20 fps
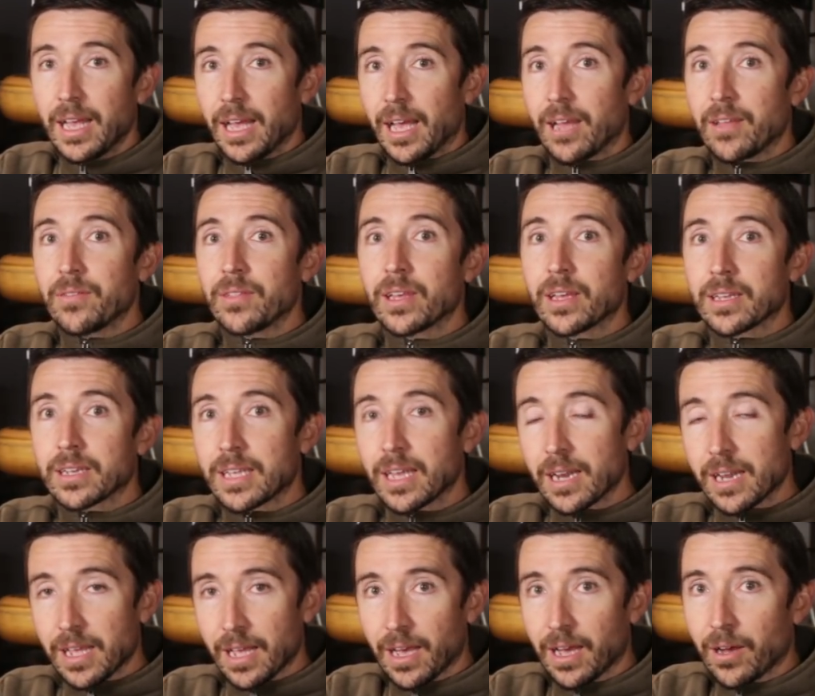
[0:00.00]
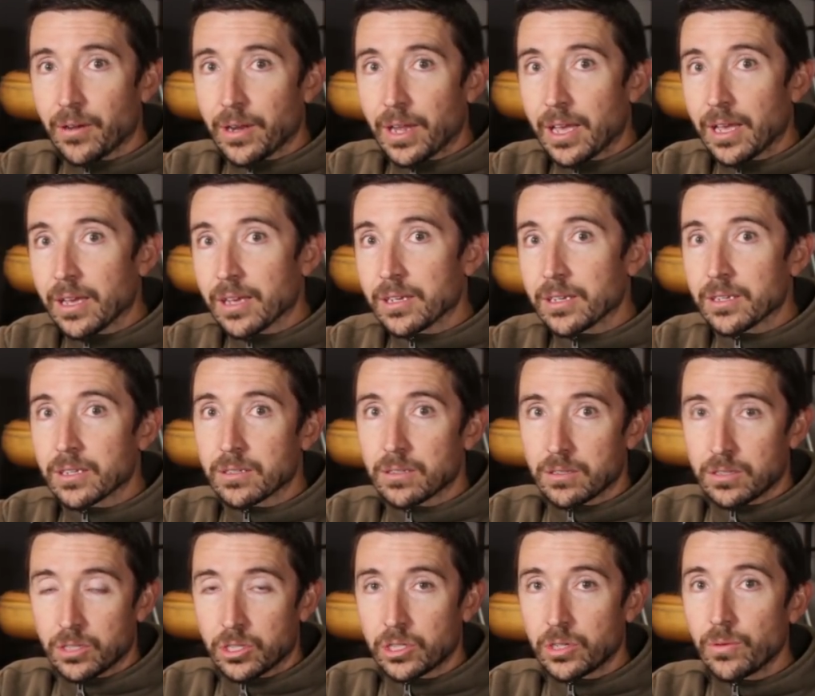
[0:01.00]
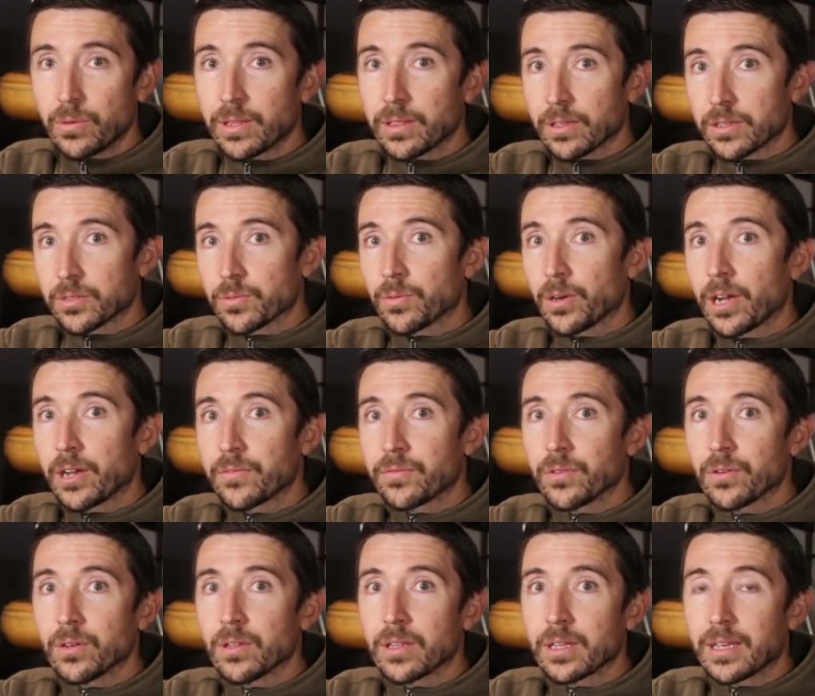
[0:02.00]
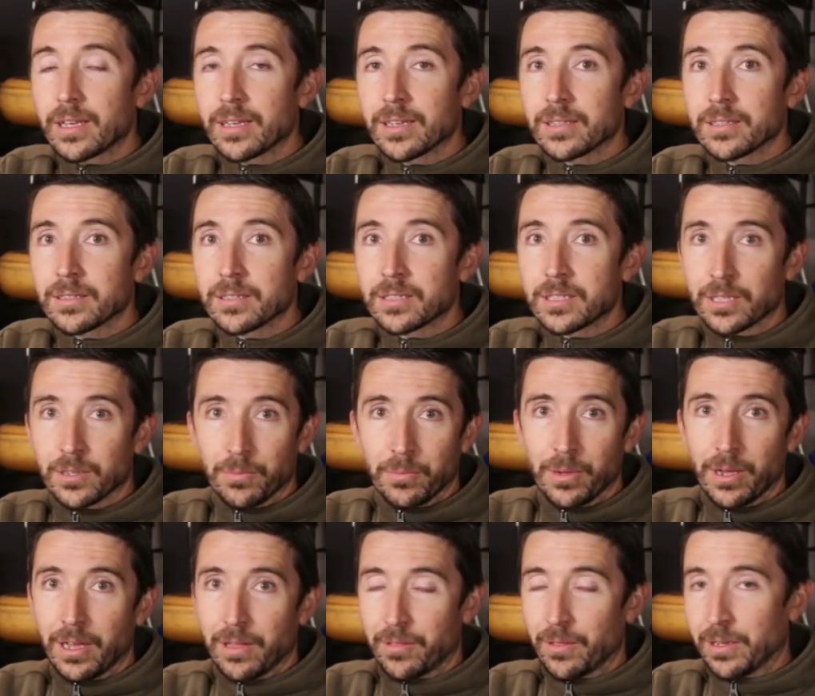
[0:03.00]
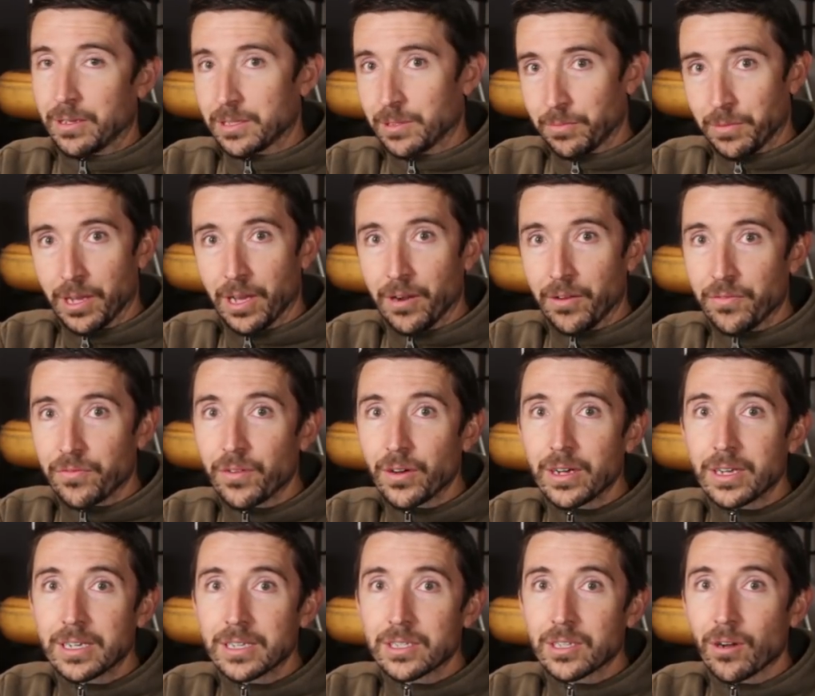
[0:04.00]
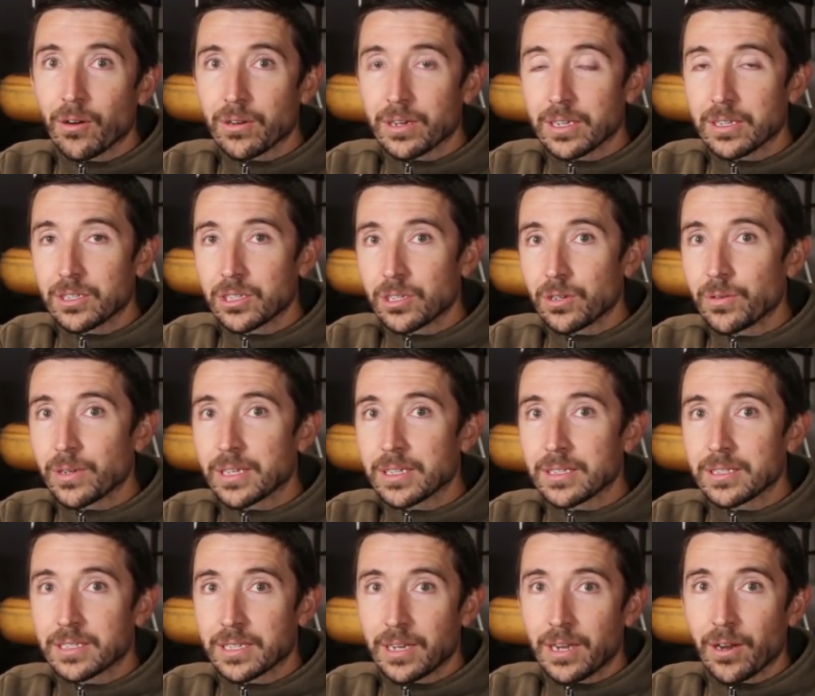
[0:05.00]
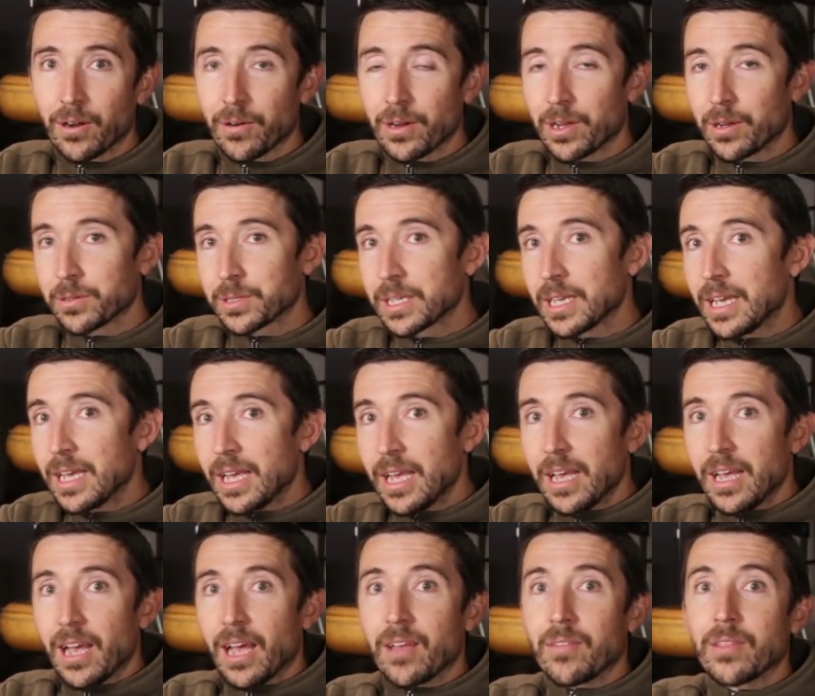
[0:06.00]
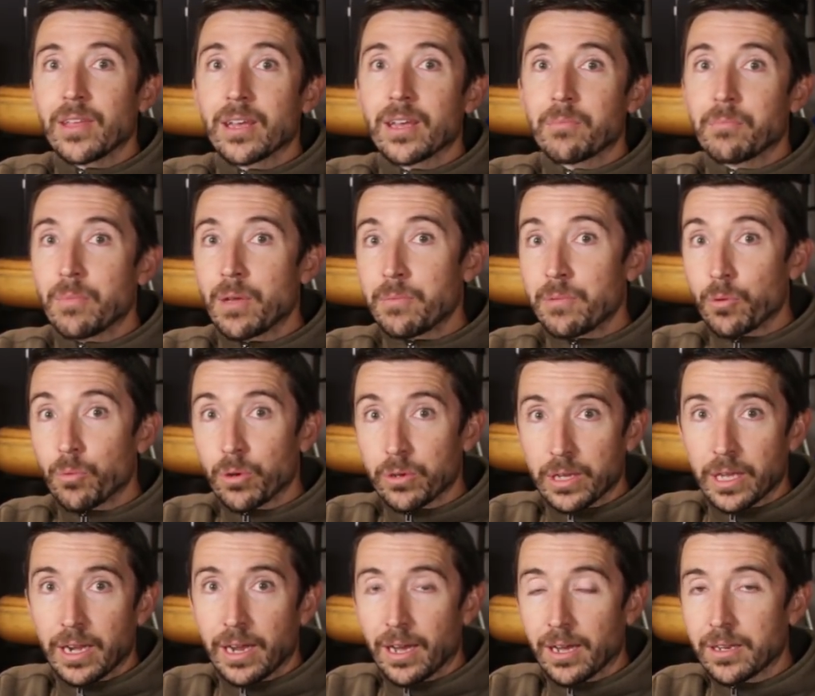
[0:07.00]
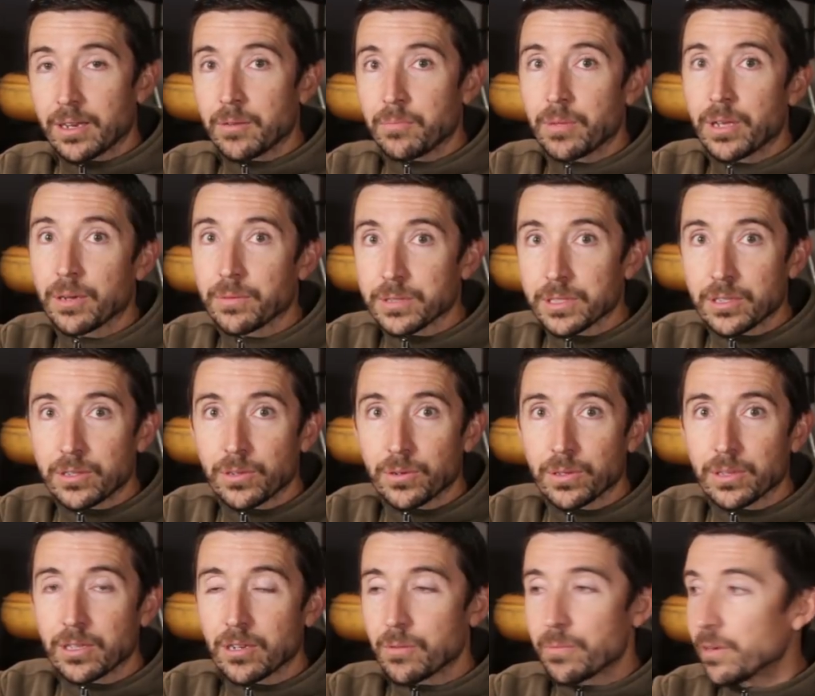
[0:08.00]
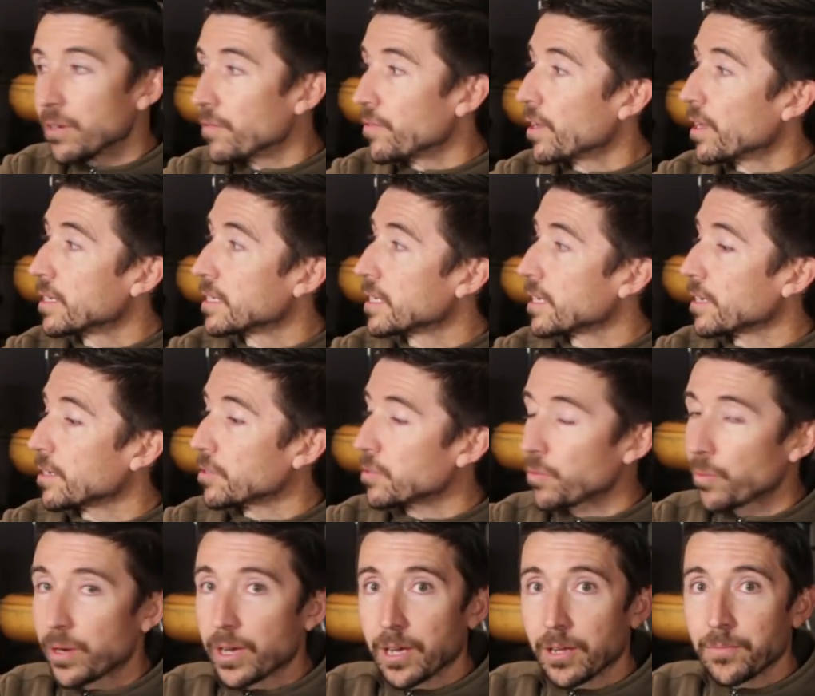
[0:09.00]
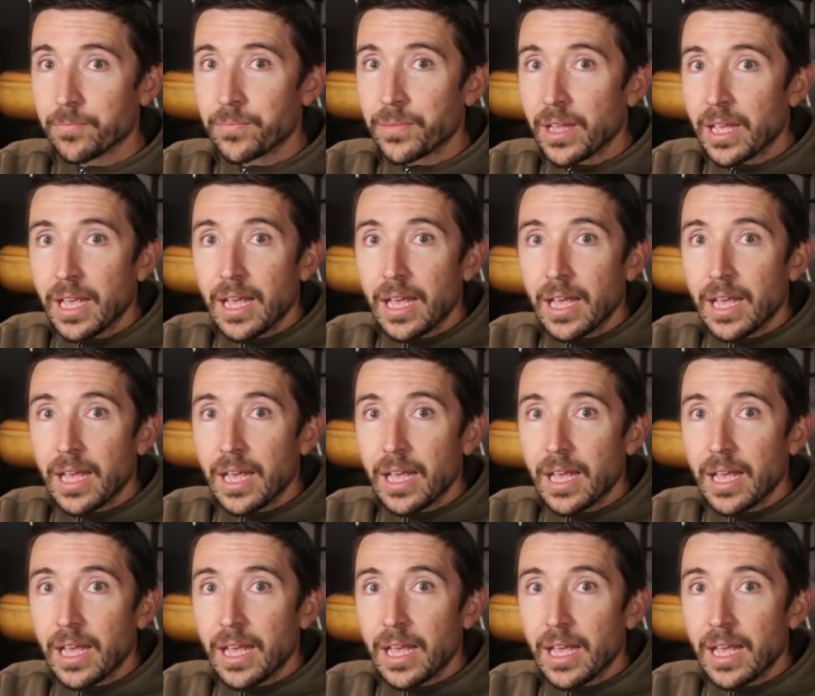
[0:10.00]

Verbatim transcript: and then getting out and shooting this rifle in some, I think, some kind of fun target shooting scenarios, and then maybe we'll get out and be able to do a little bit of hunting as well.